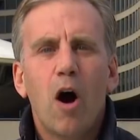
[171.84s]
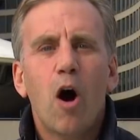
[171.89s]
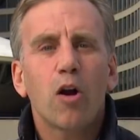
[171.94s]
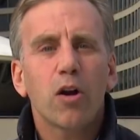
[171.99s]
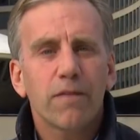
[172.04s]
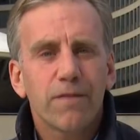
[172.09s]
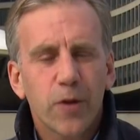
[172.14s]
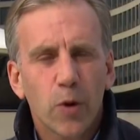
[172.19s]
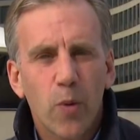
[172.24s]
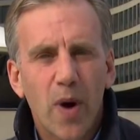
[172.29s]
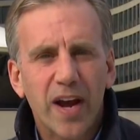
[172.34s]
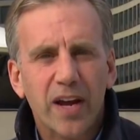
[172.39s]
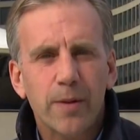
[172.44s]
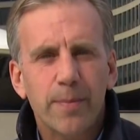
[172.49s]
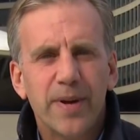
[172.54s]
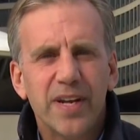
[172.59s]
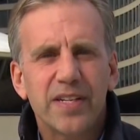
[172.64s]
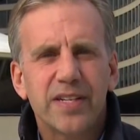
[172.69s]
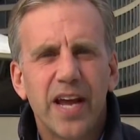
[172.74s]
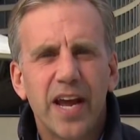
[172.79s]
All of the
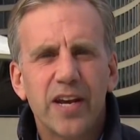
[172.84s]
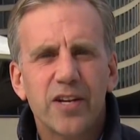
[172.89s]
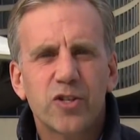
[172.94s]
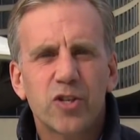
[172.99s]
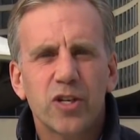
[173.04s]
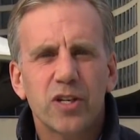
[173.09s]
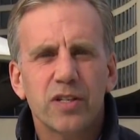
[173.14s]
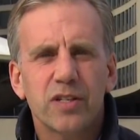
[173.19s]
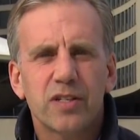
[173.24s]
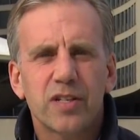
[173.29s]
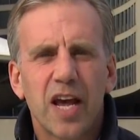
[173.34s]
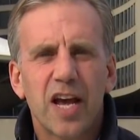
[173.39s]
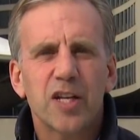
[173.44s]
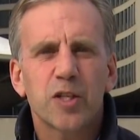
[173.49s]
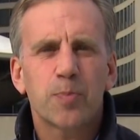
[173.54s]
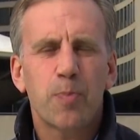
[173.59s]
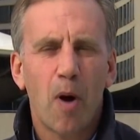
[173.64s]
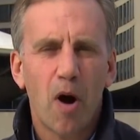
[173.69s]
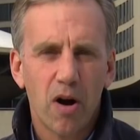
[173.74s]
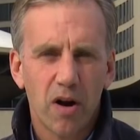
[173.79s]
recommendations
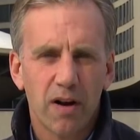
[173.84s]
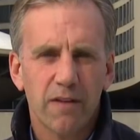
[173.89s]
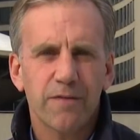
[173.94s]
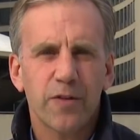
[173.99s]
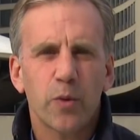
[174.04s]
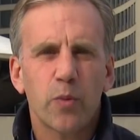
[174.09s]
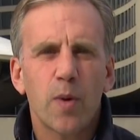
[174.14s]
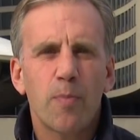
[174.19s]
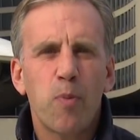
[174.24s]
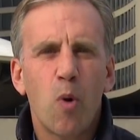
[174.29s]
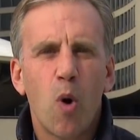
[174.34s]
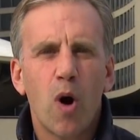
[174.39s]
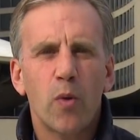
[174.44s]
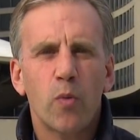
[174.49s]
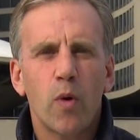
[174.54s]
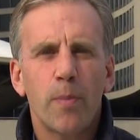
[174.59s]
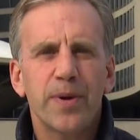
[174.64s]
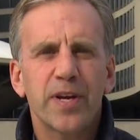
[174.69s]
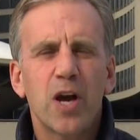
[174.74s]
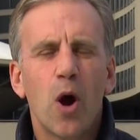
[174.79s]
as part of the
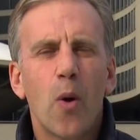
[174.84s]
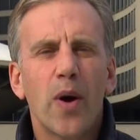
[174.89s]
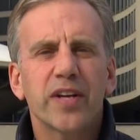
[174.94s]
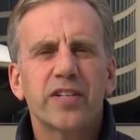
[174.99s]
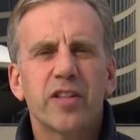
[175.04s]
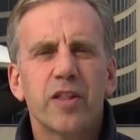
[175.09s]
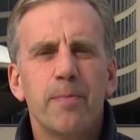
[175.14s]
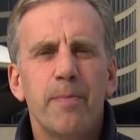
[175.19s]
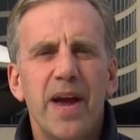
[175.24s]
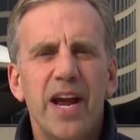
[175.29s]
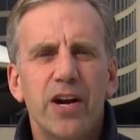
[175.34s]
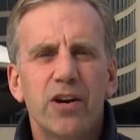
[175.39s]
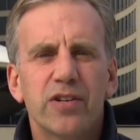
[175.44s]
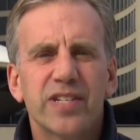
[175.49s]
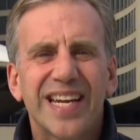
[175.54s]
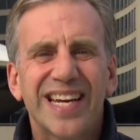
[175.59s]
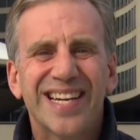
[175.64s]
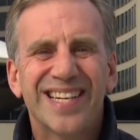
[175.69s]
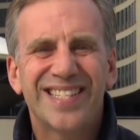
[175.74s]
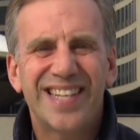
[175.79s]
report will be going to the
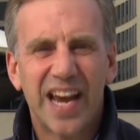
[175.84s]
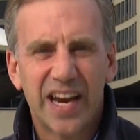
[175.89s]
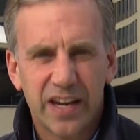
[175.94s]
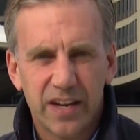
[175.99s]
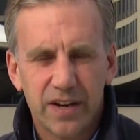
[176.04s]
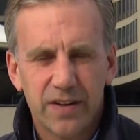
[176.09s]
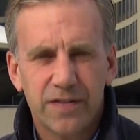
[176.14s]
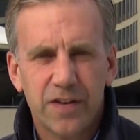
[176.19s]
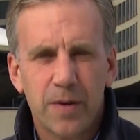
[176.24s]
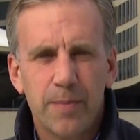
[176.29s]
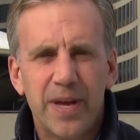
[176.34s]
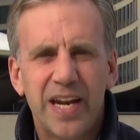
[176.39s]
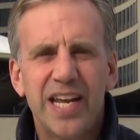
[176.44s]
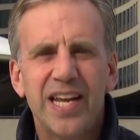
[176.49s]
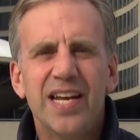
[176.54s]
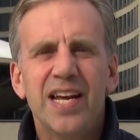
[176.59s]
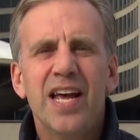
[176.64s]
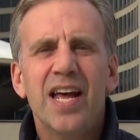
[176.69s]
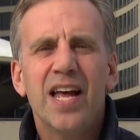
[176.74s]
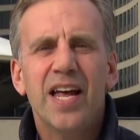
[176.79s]
mayor's executive
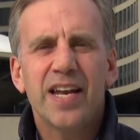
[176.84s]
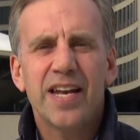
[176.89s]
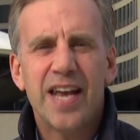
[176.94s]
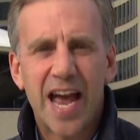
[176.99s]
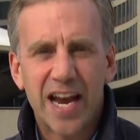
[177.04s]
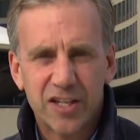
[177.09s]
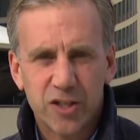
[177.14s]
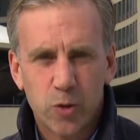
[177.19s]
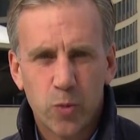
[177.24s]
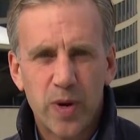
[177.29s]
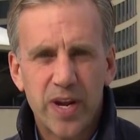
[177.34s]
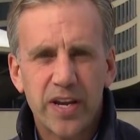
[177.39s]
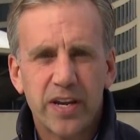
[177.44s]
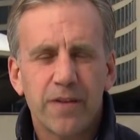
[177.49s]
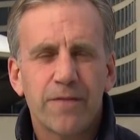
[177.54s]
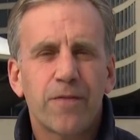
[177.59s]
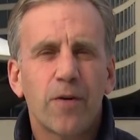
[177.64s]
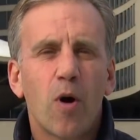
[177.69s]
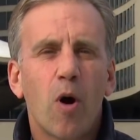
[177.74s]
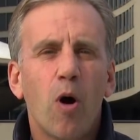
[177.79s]
committee next
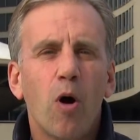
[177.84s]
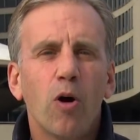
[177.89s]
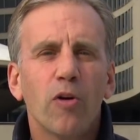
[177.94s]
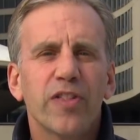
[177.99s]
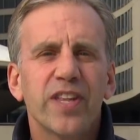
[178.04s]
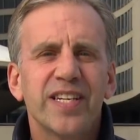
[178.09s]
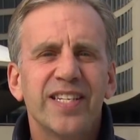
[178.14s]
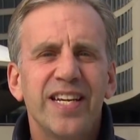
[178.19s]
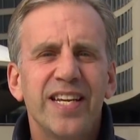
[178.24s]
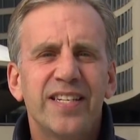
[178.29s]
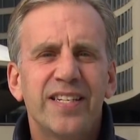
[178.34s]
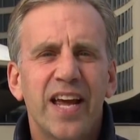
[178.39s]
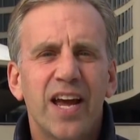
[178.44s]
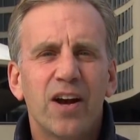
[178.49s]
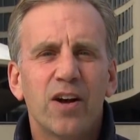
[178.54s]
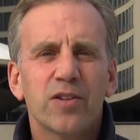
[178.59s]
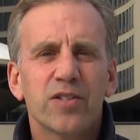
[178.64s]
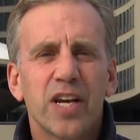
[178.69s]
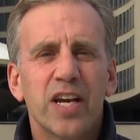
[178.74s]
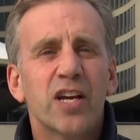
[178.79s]
week. And for all the
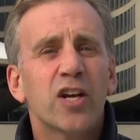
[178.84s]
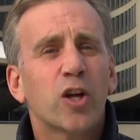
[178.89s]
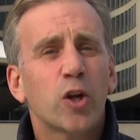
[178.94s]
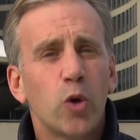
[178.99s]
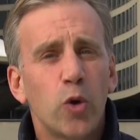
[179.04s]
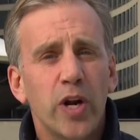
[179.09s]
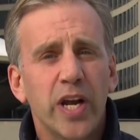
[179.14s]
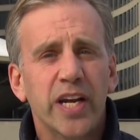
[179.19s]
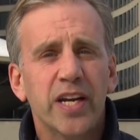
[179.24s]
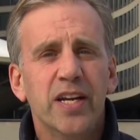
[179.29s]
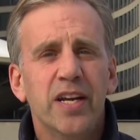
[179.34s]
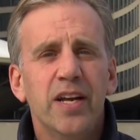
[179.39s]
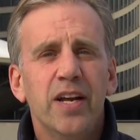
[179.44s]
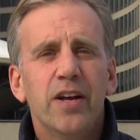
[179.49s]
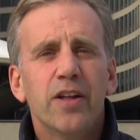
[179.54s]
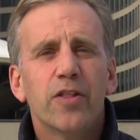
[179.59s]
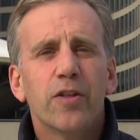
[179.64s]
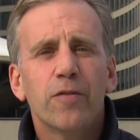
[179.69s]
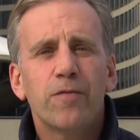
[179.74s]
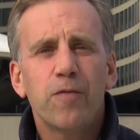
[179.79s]
details, including
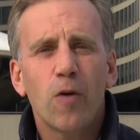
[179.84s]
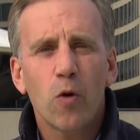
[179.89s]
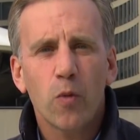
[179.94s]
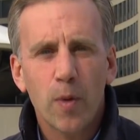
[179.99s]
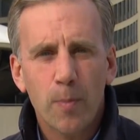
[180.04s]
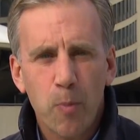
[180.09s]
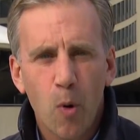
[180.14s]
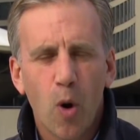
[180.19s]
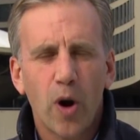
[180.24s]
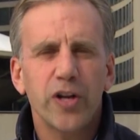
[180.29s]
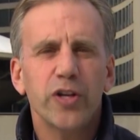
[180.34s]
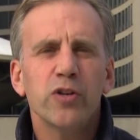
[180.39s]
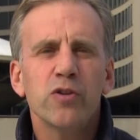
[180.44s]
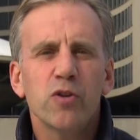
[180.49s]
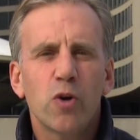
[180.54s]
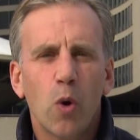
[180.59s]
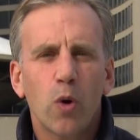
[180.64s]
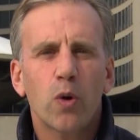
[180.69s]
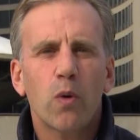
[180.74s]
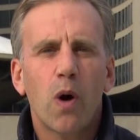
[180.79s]
the full report, you
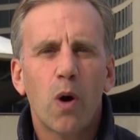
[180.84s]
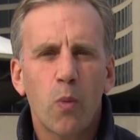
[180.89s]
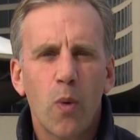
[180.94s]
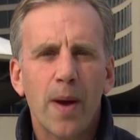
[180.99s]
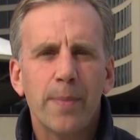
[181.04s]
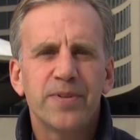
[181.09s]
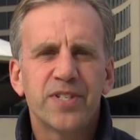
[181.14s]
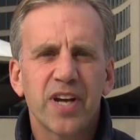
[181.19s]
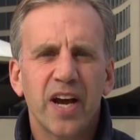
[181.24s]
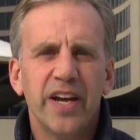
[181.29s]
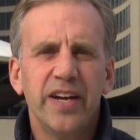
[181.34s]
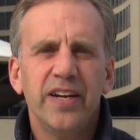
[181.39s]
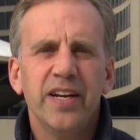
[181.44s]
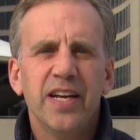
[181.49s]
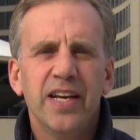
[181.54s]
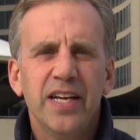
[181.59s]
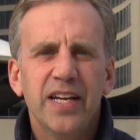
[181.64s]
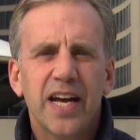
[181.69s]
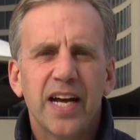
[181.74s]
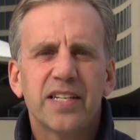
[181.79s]
can go to our website
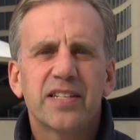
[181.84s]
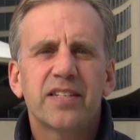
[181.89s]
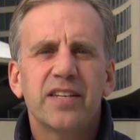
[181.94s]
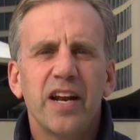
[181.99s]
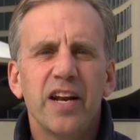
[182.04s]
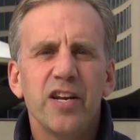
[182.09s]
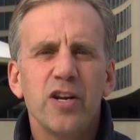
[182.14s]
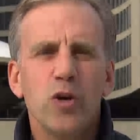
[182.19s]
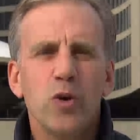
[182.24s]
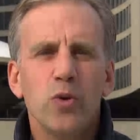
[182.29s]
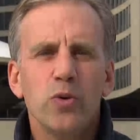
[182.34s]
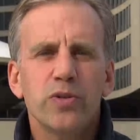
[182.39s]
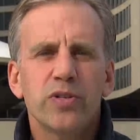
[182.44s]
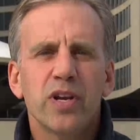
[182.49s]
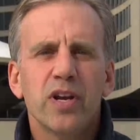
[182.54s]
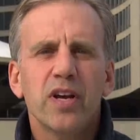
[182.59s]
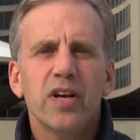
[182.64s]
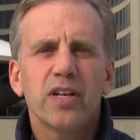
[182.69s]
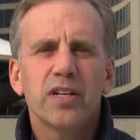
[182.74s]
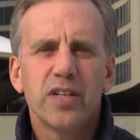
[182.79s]
at city news
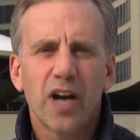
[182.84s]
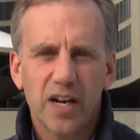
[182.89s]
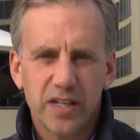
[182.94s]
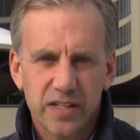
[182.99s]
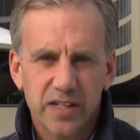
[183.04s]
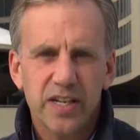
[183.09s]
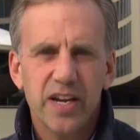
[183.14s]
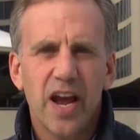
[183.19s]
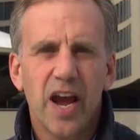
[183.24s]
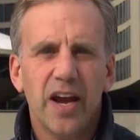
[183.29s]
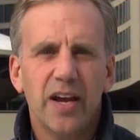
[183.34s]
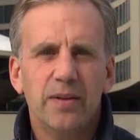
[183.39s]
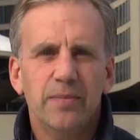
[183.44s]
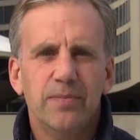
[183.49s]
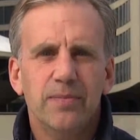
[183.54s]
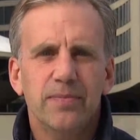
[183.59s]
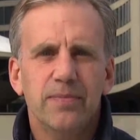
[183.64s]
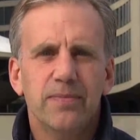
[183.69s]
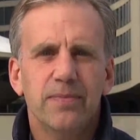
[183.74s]
dot c a.